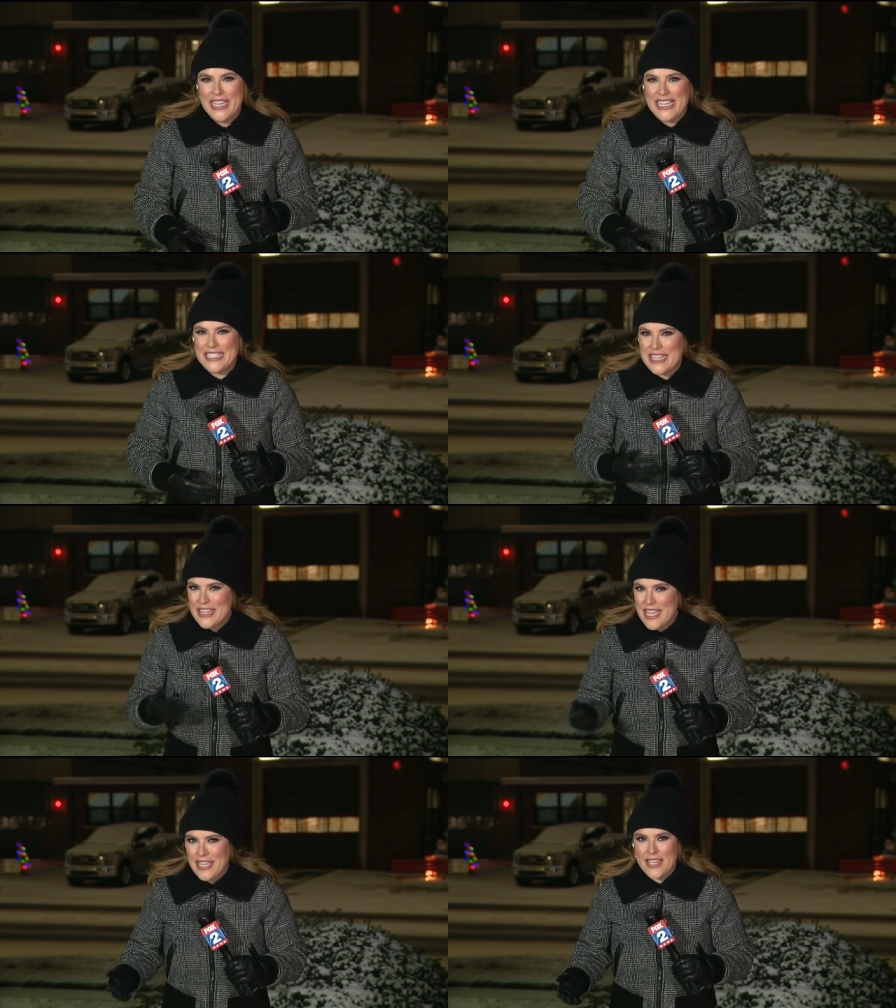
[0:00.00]
And to
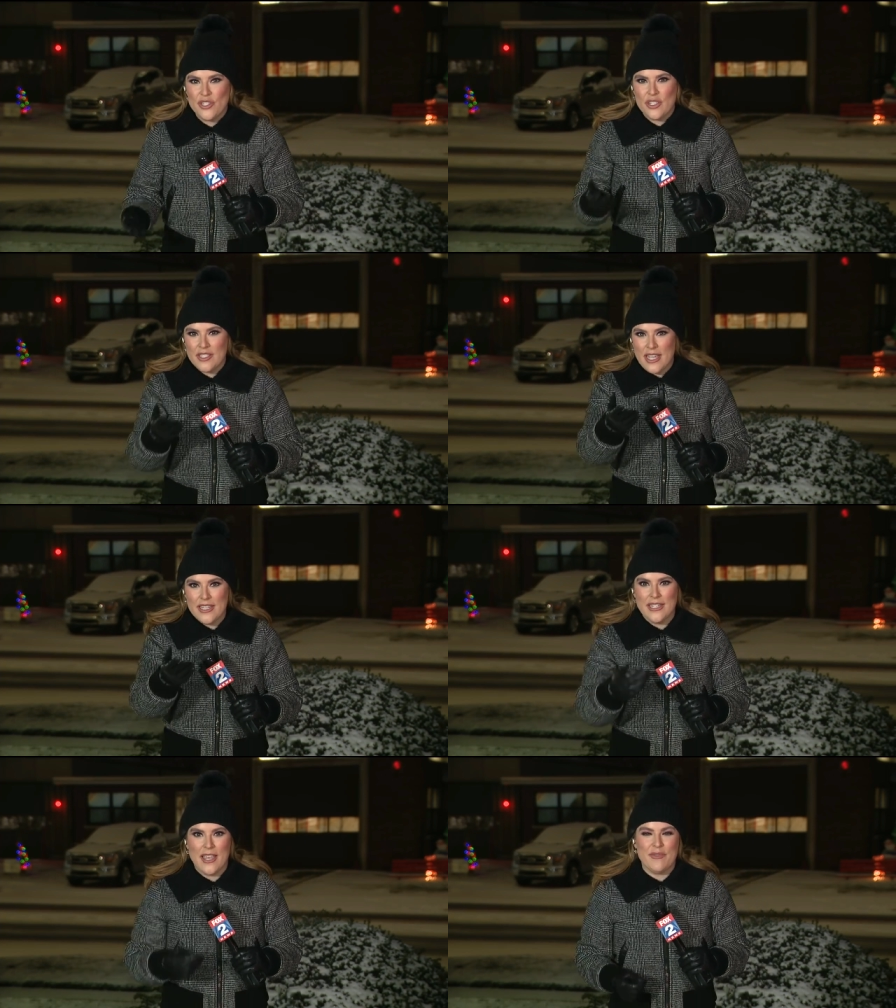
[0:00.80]
think, as you
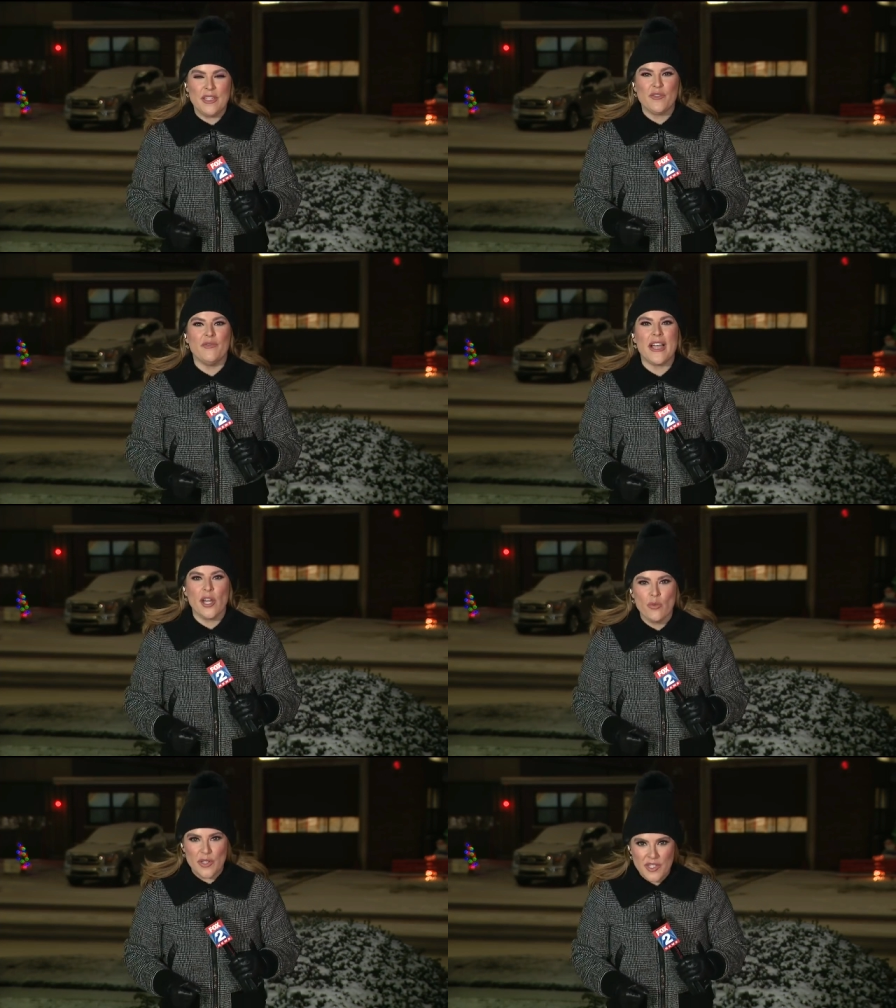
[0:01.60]
said, Dave, this
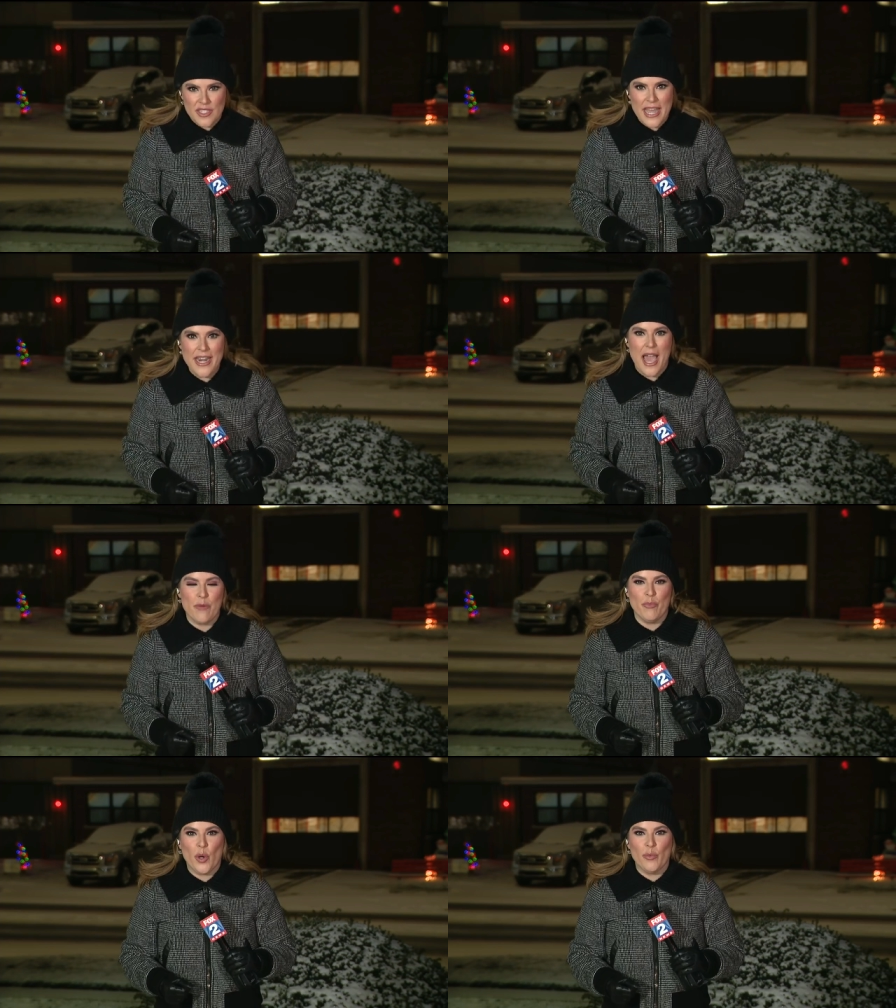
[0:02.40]
fire was set
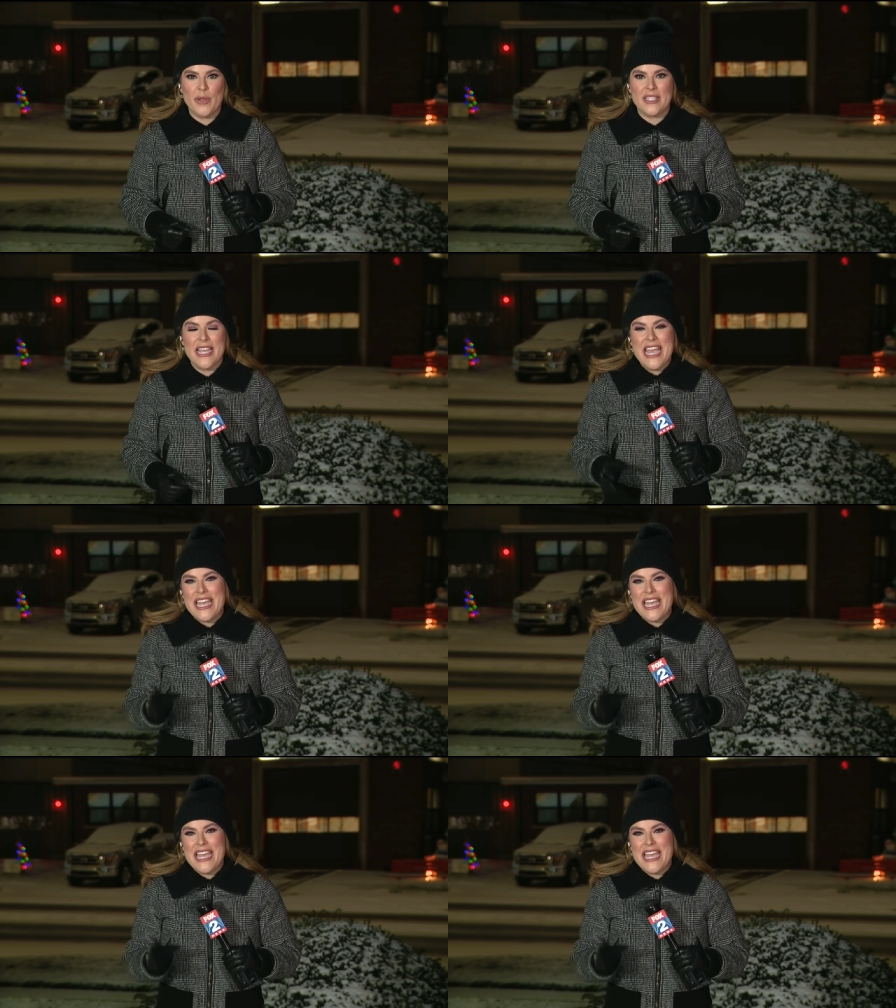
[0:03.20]
on purpose